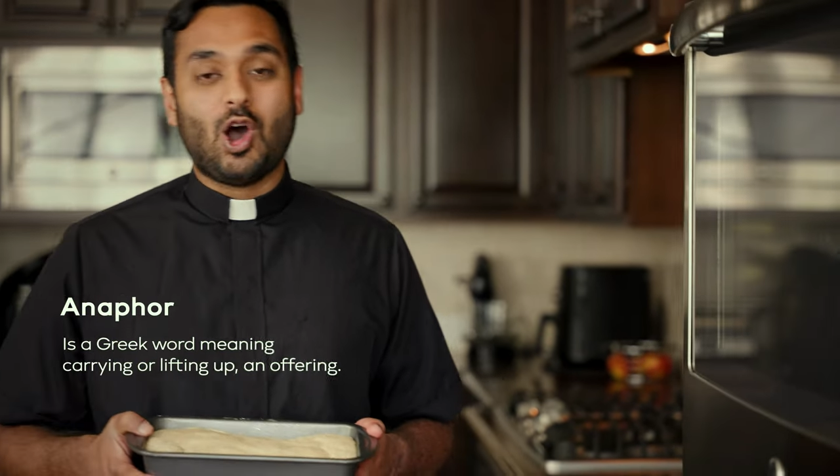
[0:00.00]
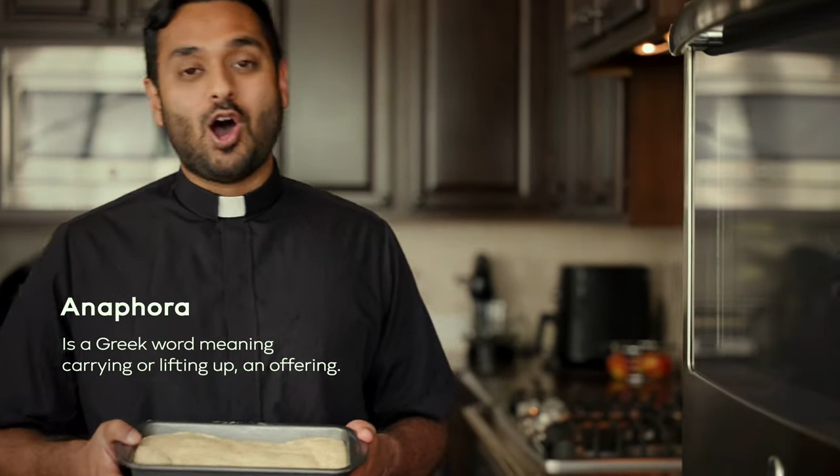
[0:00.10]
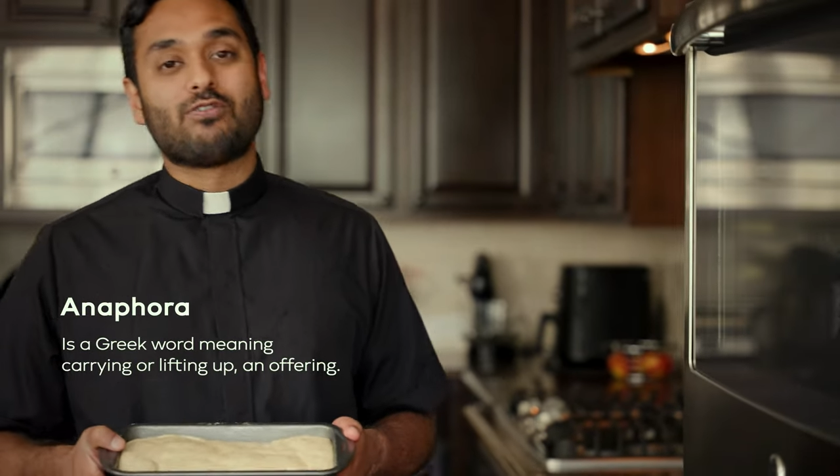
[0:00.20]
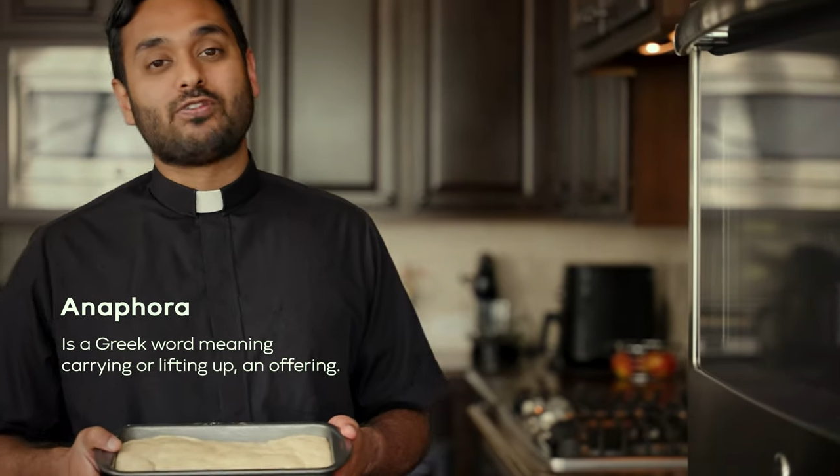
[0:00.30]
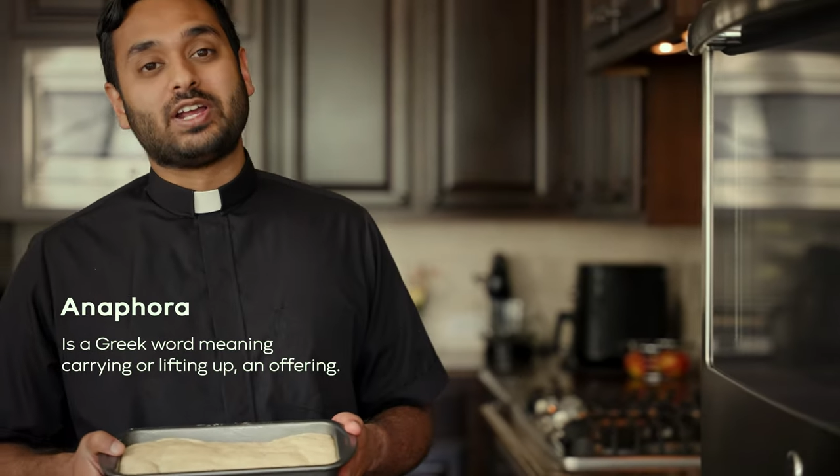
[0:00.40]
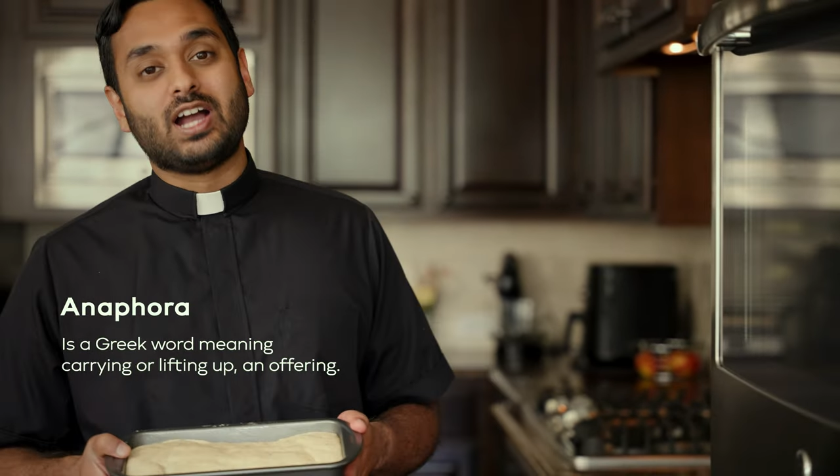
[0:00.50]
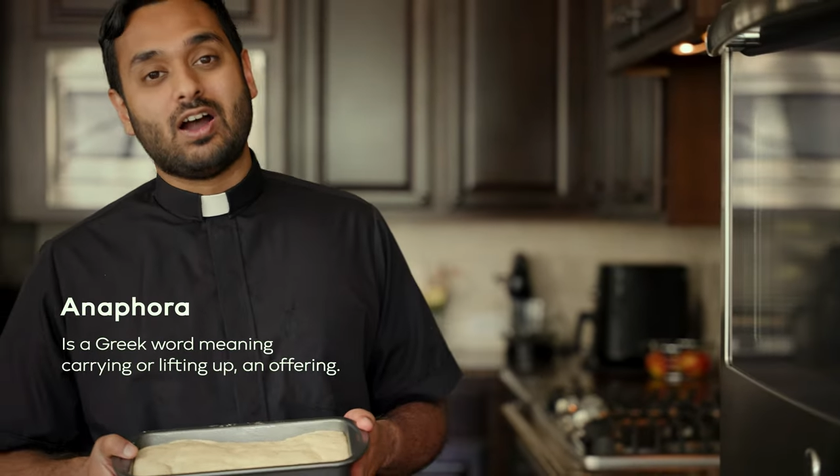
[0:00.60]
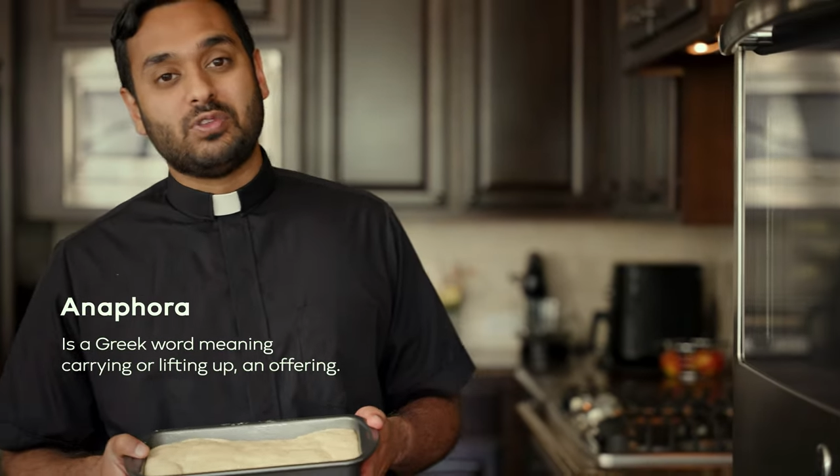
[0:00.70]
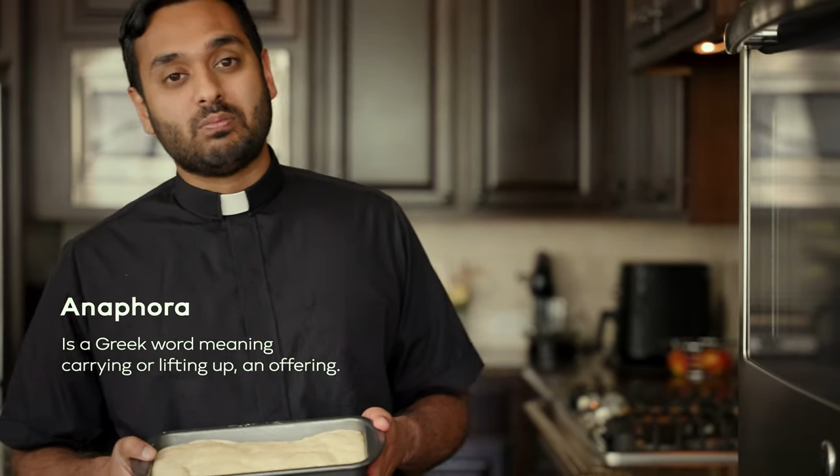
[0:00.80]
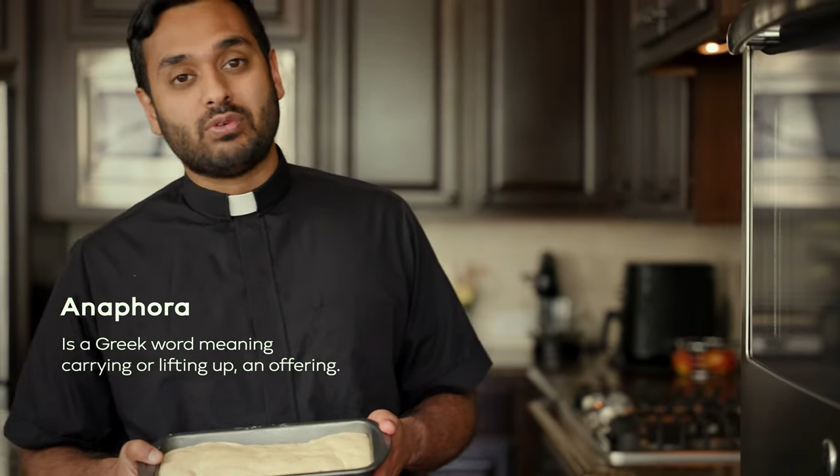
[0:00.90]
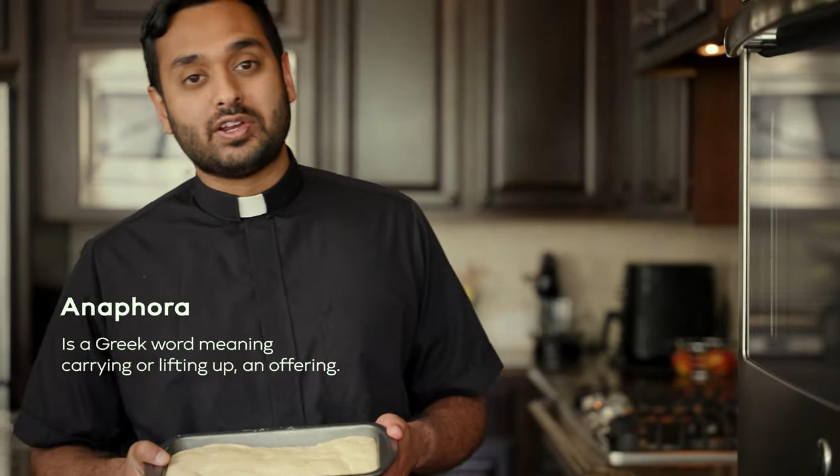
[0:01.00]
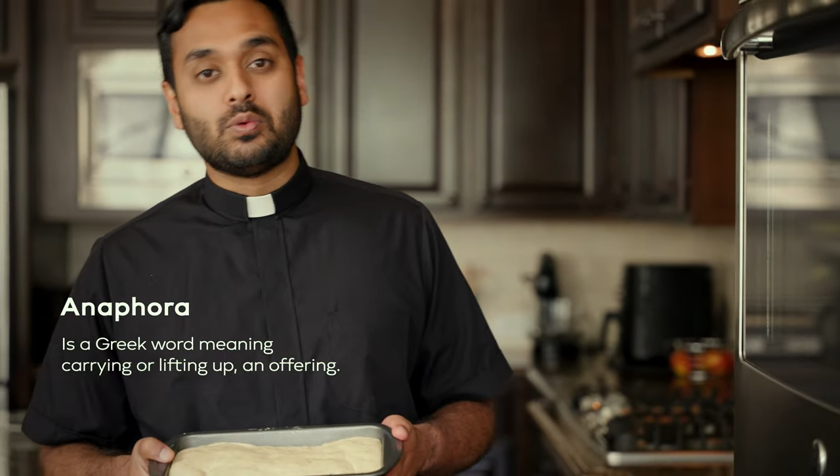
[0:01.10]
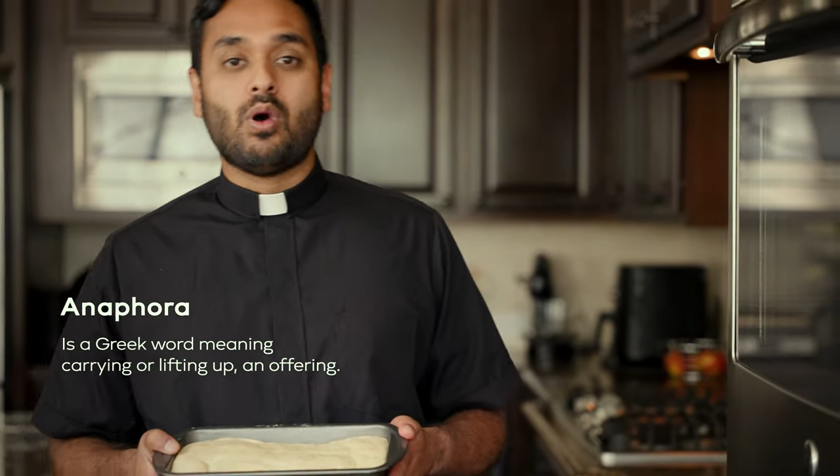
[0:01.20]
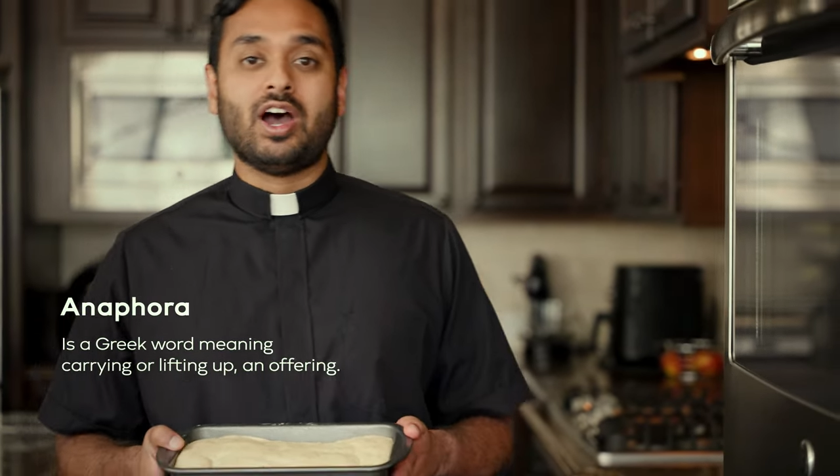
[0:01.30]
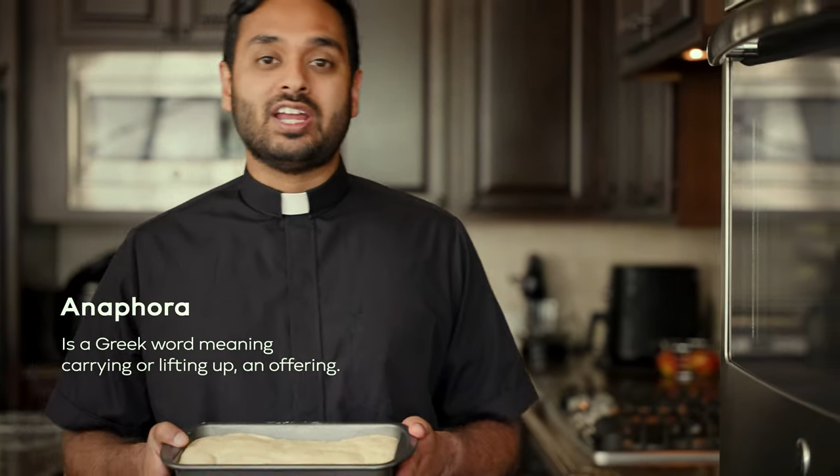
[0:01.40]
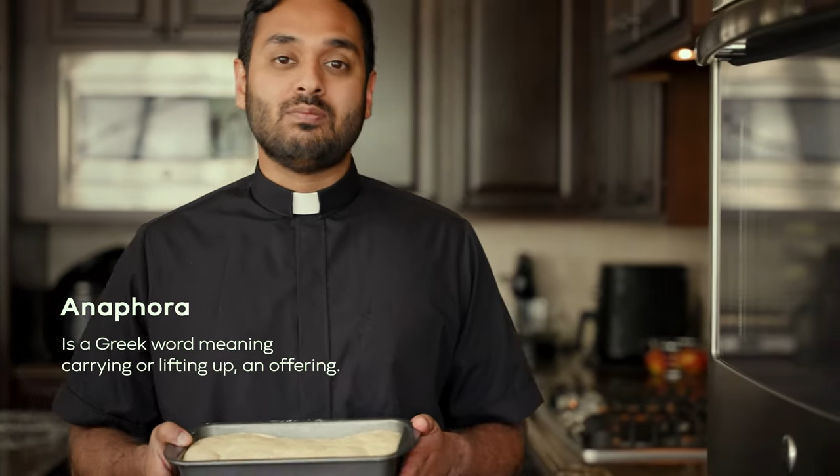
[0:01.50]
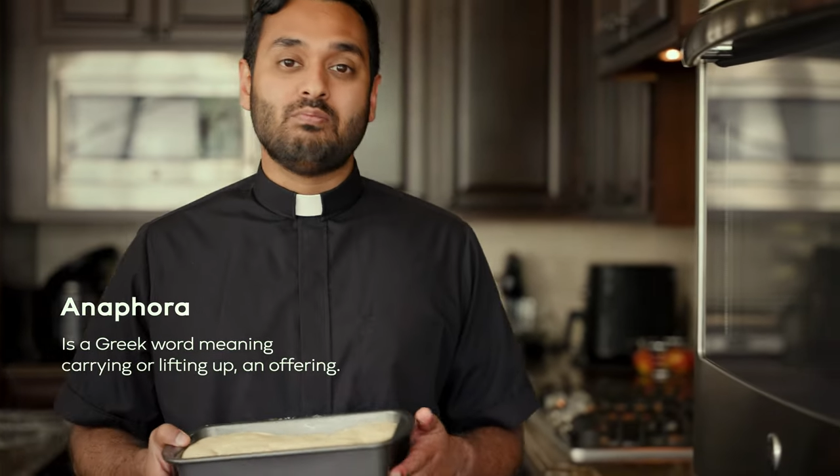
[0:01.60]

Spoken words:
offering of the bread and wine